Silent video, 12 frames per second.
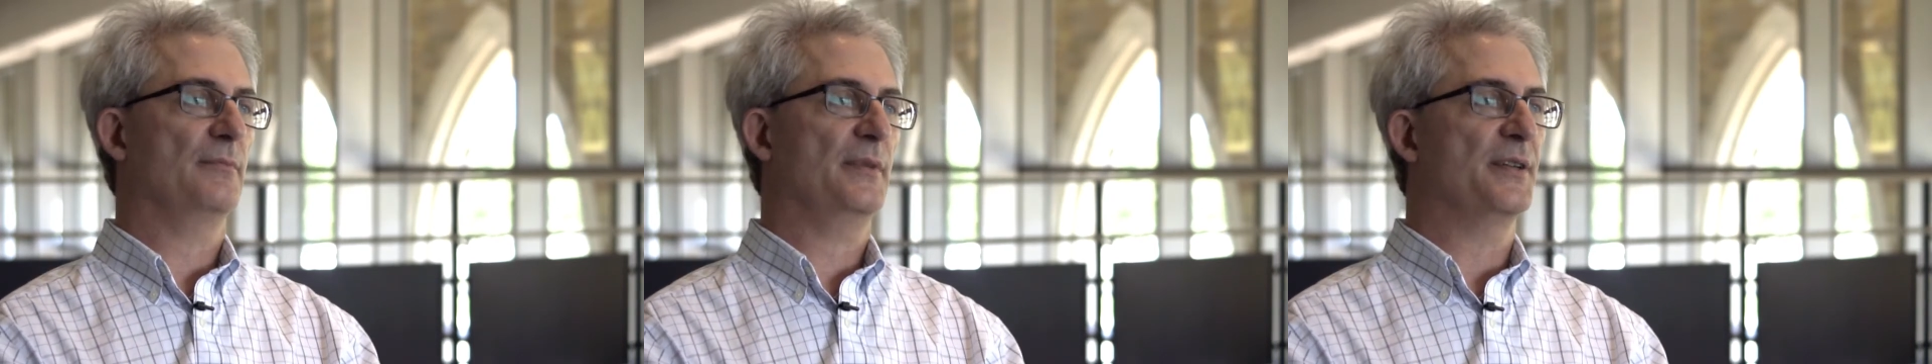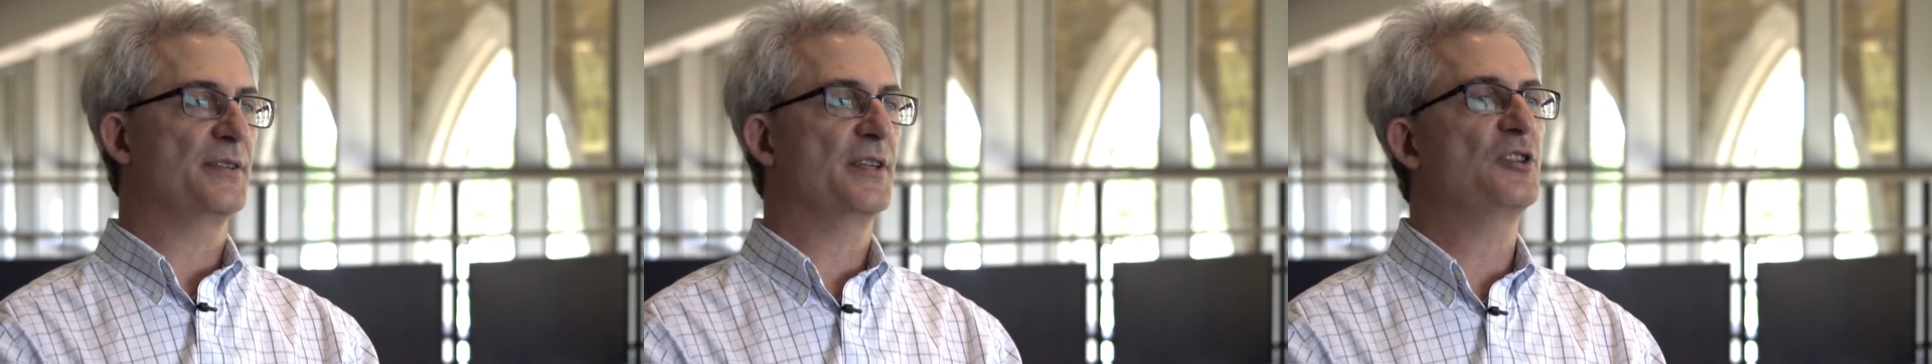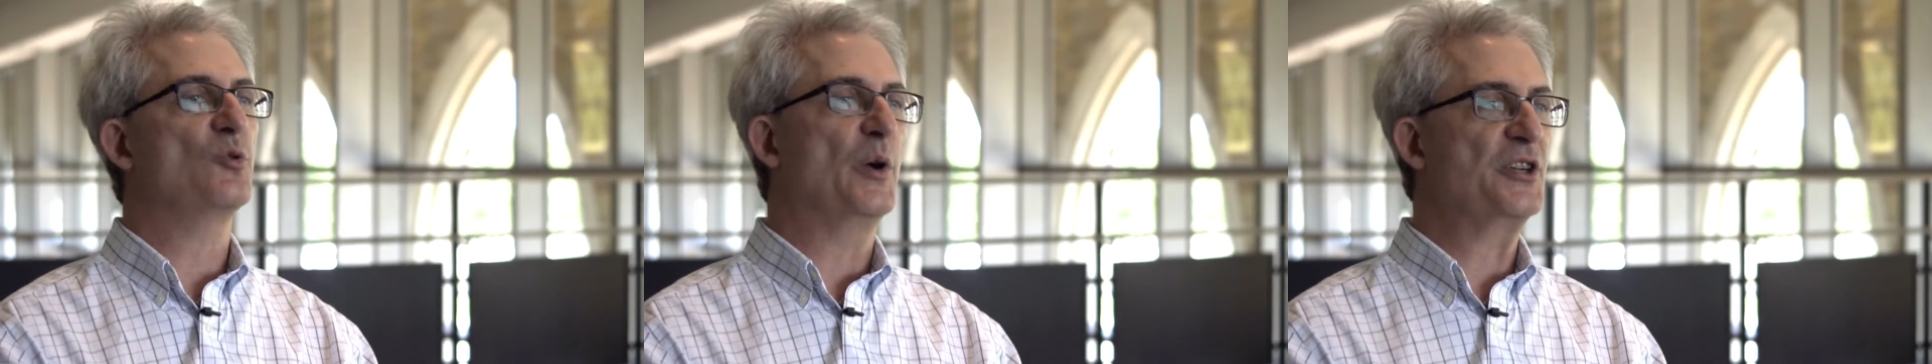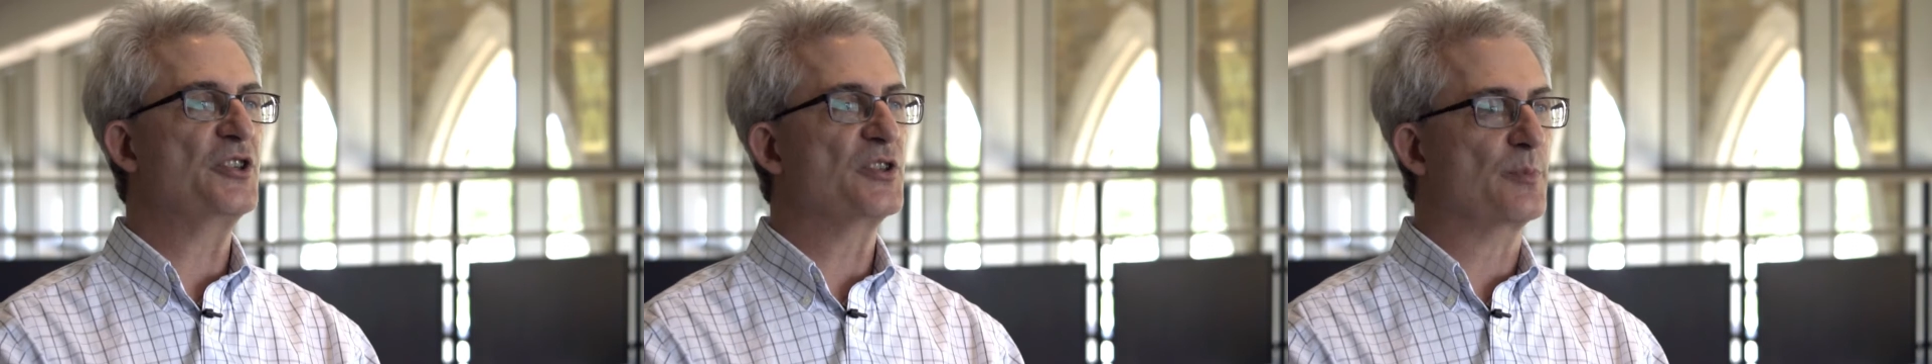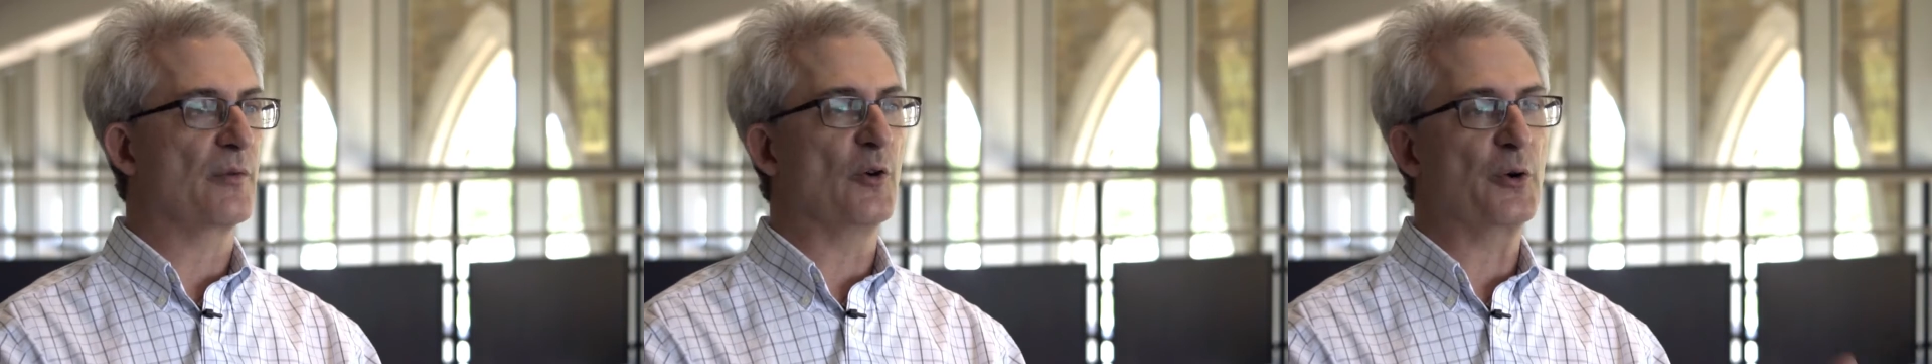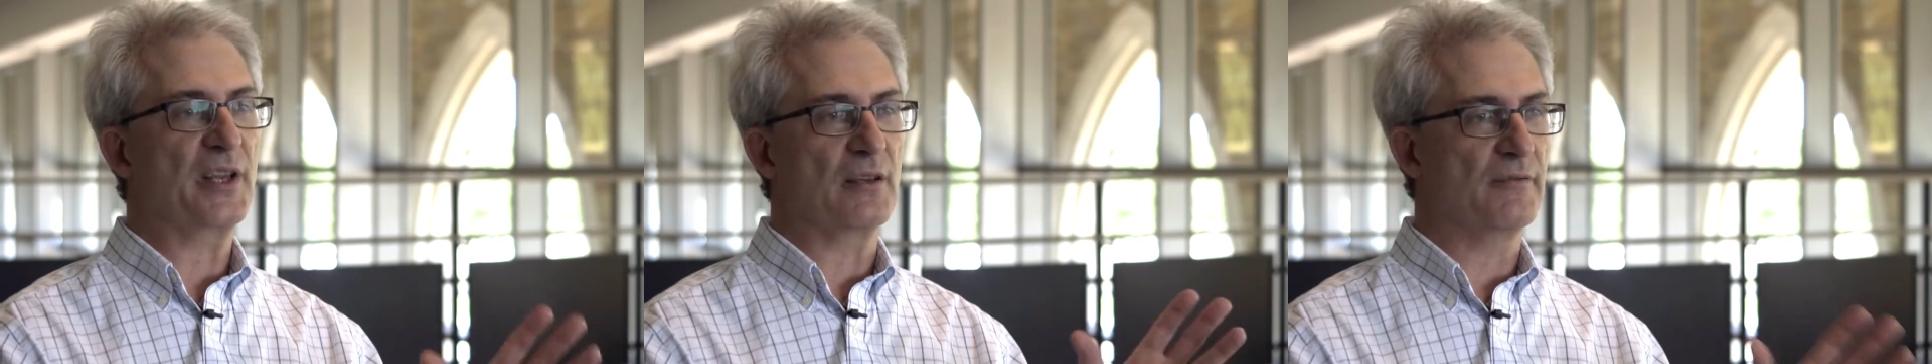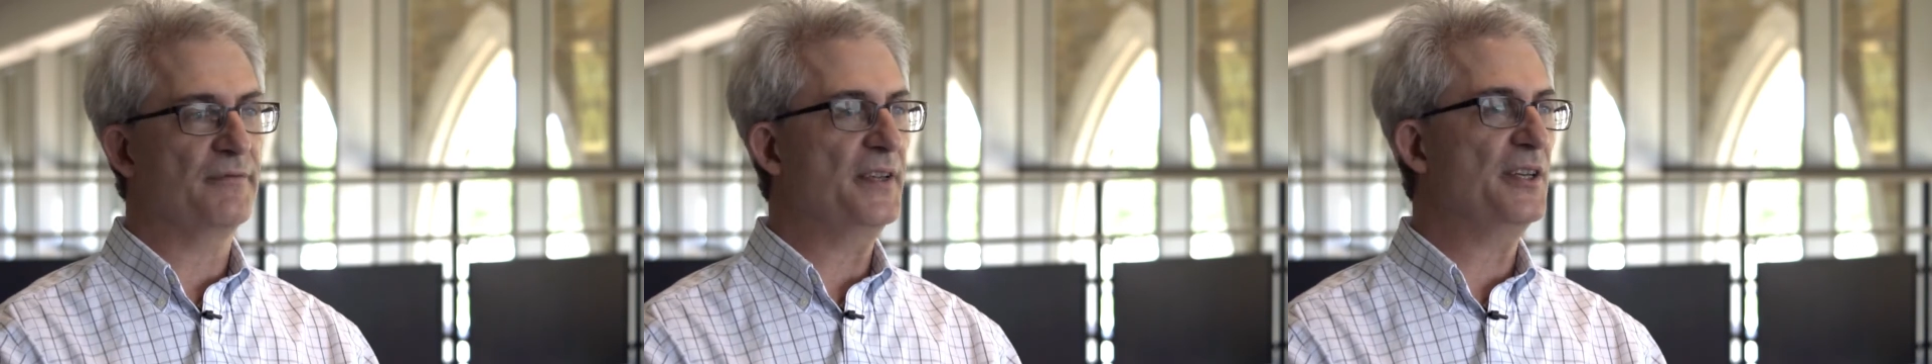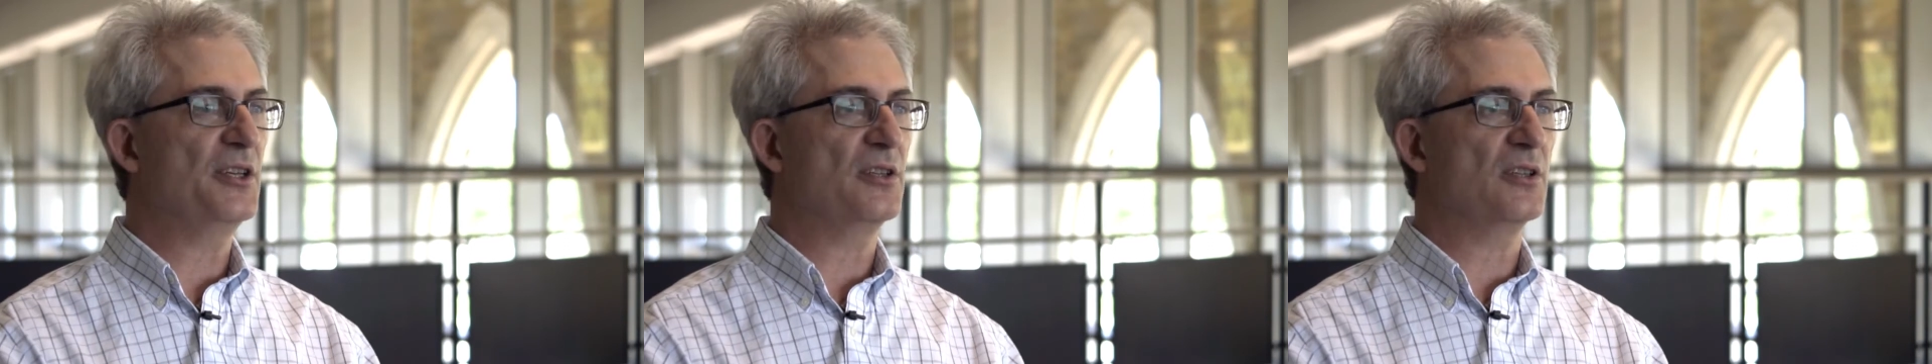in situations provoking
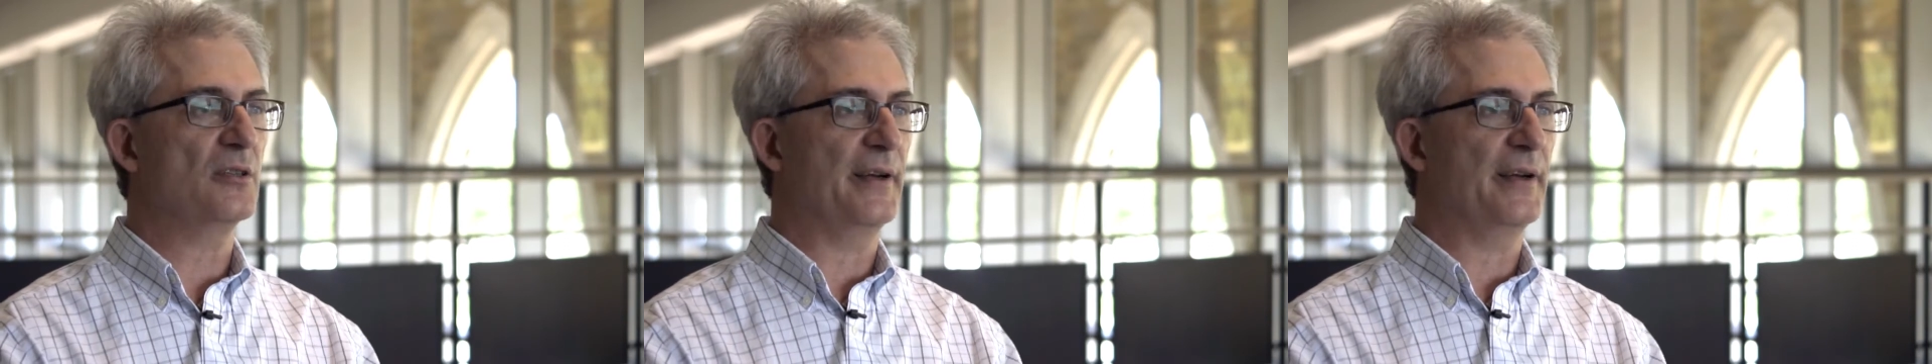fear,